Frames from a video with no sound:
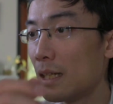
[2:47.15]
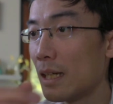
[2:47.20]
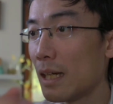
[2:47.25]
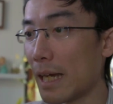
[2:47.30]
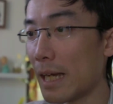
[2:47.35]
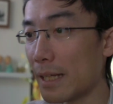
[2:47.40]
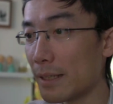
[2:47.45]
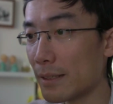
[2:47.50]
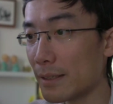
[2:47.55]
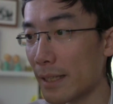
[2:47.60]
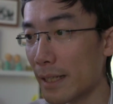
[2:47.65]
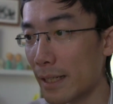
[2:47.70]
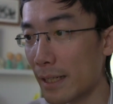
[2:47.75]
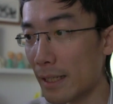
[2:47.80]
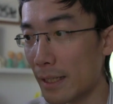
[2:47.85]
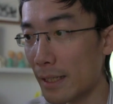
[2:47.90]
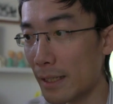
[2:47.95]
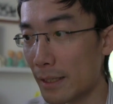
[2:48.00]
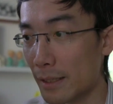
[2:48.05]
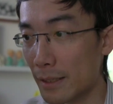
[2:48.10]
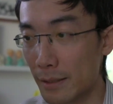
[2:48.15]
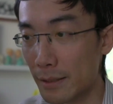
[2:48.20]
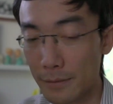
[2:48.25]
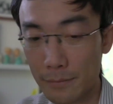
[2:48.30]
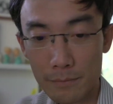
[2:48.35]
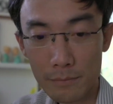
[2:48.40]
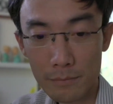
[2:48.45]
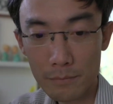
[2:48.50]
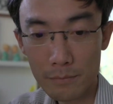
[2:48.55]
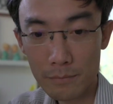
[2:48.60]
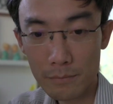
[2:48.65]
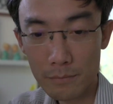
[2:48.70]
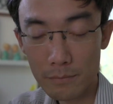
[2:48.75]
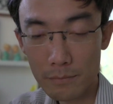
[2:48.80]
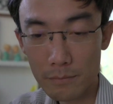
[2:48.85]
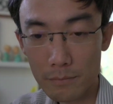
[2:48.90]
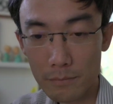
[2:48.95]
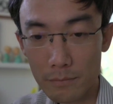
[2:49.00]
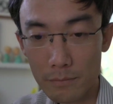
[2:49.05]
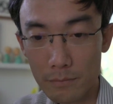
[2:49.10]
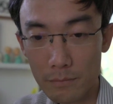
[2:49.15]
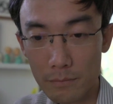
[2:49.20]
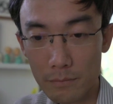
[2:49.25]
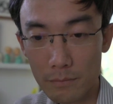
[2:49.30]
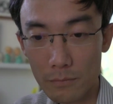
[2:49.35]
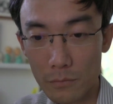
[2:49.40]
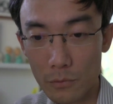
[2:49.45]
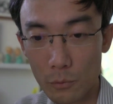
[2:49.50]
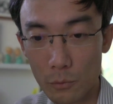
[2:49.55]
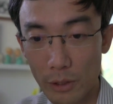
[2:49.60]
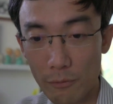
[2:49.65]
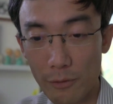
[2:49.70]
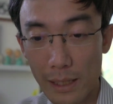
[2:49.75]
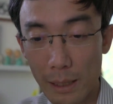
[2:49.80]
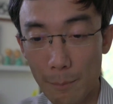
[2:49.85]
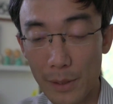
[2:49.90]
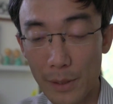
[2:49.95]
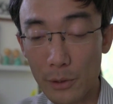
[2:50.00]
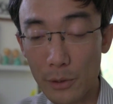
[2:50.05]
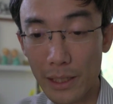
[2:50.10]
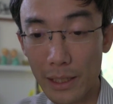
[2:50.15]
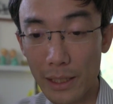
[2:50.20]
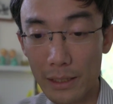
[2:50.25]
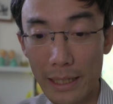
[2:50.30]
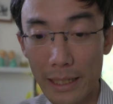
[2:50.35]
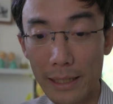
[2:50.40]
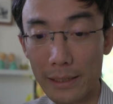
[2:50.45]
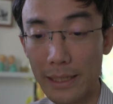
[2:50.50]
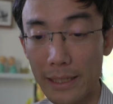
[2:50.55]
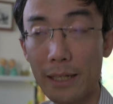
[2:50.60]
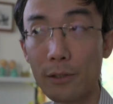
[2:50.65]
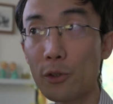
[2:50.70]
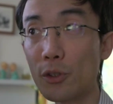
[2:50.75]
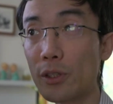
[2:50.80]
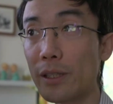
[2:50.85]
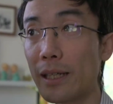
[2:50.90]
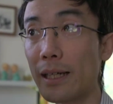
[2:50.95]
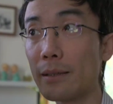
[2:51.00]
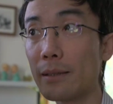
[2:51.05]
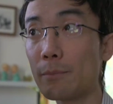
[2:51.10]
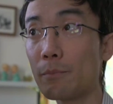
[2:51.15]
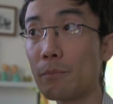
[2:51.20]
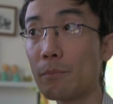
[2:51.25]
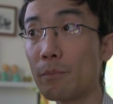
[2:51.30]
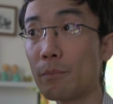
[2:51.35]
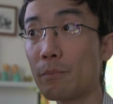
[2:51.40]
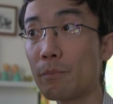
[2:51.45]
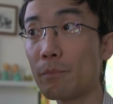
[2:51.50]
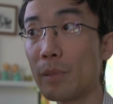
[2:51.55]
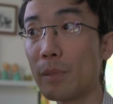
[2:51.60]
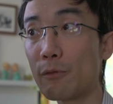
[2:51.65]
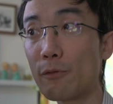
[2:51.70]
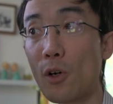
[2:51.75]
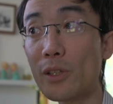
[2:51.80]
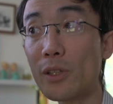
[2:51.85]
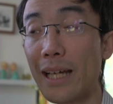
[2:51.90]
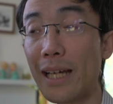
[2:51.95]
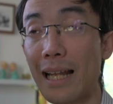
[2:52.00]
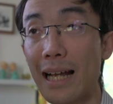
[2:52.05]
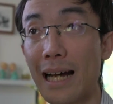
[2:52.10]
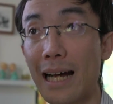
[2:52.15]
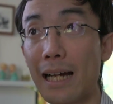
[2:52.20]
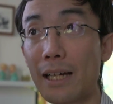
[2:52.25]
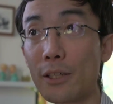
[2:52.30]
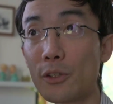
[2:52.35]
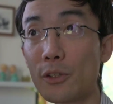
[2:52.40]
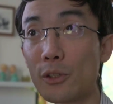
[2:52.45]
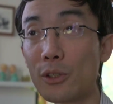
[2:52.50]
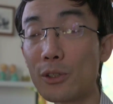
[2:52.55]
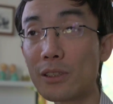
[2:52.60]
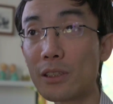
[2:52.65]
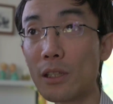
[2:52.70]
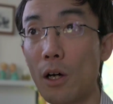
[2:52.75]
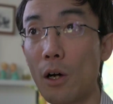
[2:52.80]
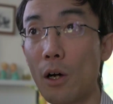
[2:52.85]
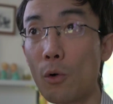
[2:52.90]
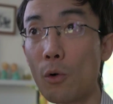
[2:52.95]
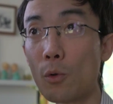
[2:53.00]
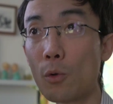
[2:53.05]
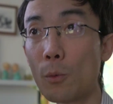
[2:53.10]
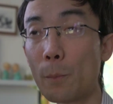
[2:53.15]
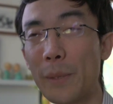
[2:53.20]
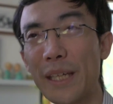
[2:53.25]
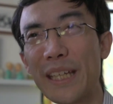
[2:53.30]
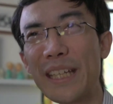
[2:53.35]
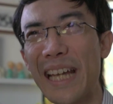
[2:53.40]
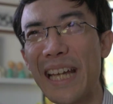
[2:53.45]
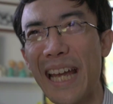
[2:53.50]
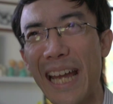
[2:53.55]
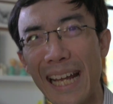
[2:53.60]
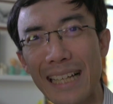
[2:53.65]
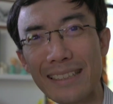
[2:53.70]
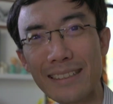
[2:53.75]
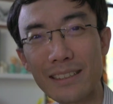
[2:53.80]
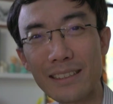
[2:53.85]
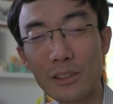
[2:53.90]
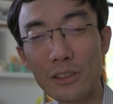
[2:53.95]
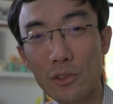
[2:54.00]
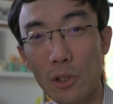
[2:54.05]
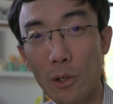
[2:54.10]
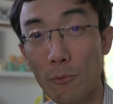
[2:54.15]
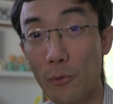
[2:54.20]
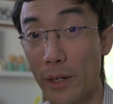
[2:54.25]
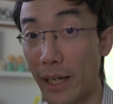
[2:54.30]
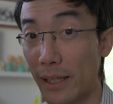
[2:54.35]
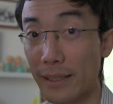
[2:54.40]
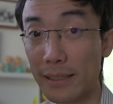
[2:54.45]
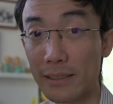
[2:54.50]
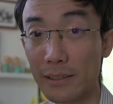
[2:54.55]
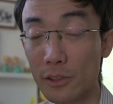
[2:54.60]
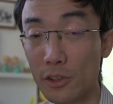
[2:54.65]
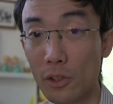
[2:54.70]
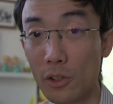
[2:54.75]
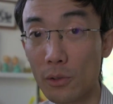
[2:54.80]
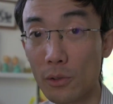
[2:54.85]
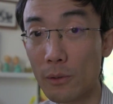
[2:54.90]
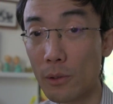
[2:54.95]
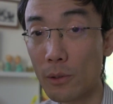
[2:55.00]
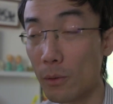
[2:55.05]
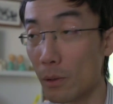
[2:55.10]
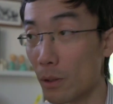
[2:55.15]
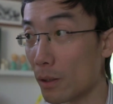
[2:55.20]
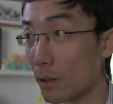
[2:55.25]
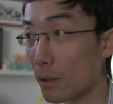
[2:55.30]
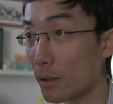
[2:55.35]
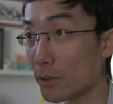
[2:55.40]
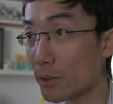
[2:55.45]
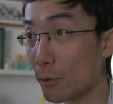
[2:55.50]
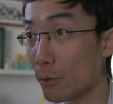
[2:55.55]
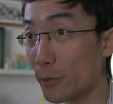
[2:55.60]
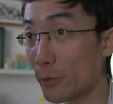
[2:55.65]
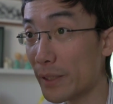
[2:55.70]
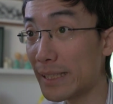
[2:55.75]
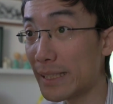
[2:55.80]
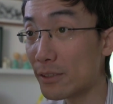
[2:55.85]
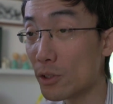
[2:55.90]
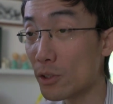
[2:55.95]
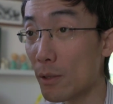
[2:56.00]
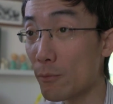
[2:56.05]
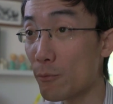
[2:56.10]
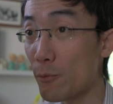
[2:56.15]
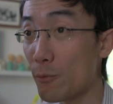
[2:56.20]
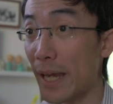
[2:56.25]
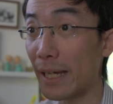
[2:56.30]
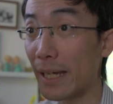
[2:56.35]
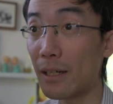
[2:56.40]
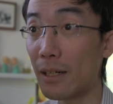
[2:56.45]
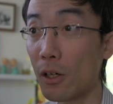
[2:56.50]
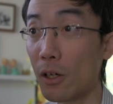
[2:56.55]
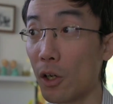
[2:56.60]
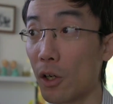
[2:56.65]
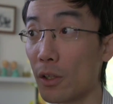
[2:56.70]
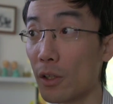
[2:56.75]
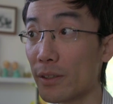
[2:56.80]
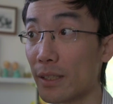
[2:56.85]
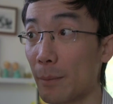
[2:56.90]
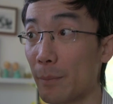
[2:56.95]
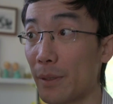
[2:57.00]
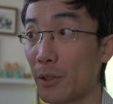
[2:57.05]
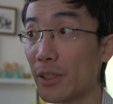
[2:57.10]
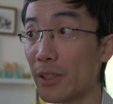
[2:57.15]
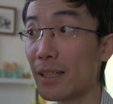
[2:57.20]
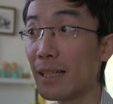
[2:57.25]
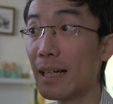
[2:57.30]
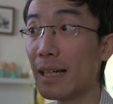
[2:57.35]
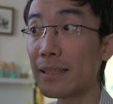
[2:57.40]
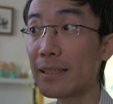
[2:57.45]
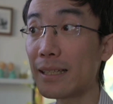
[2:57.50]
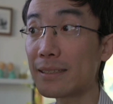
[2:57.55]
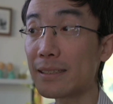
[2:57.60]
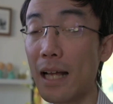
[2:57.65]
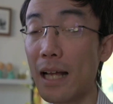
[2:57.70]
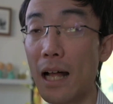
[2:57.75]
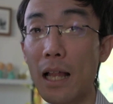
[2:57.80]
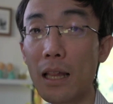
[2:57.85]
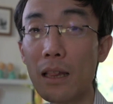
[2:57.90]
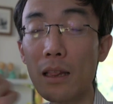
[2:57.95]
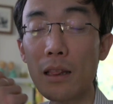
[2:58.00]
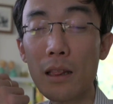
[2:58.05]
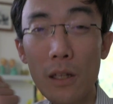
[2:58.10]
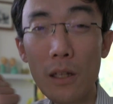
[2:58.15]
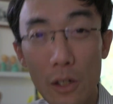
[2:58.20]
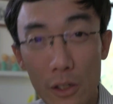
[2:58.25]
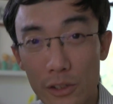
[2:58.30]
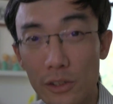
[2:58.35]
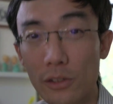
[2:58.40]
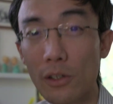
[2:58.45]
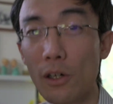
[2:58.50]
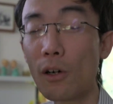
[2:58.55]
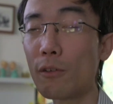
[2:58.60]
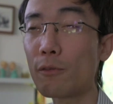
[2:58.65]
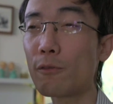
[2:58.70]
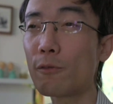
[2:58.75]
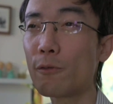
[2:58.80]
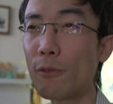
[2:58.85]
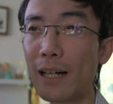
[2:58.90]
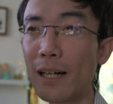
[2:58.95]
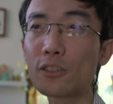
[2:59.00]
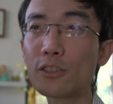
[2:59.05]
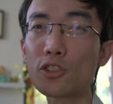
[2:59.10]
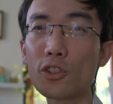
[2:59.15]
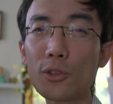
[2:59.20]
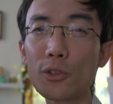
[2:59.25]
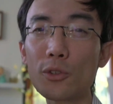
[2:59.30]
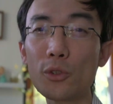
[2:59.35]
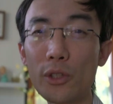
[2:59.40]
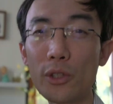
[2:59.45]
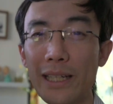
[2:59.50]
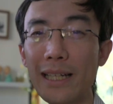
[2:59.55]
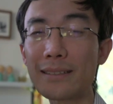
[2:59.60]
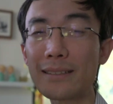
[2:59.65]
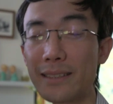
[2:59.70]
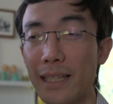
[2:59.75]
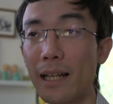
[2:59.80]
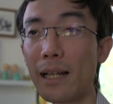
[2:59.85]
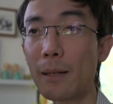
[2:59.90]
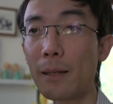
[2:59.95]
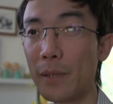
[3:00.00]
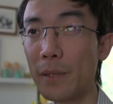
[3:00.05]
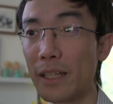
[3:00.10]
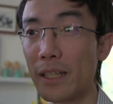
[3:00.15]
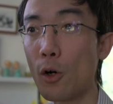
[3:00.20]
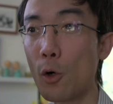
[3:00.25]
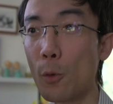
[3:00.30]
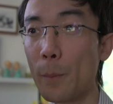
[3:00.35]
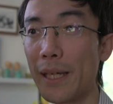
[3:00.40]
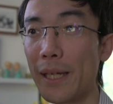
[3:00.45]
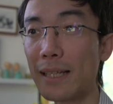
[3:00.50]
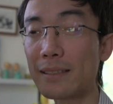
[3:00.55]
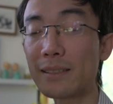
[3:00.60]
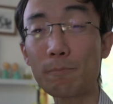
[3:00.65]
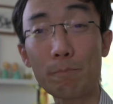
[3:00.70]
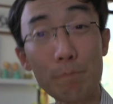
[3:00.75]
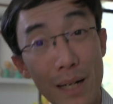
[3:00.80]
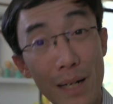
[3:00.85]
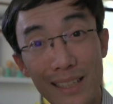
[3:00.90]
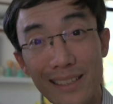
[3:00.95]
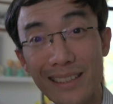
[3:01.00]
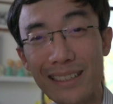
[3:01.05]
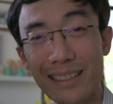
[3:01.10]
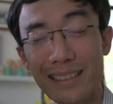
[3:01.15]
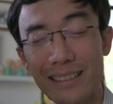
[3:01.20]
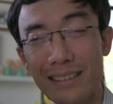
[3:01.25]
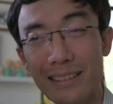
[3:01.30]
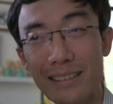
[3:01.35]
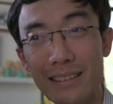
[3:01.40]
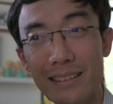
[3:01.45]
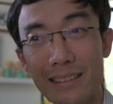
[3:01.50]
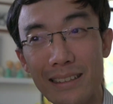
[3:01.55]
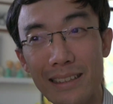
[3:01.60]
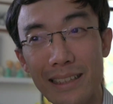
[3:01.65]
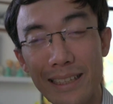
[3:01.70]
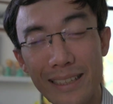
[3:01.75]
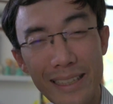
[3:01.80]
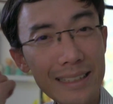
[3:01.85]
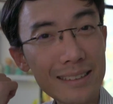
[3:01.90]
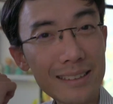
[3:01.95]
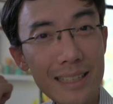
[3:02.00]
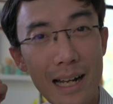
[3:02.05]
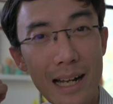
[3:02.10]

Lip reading: And then with a computer, yeah, you can. Before that, I use OBS software. That's the free software on computer. That's a lot of function you can set up in OBS, but it takes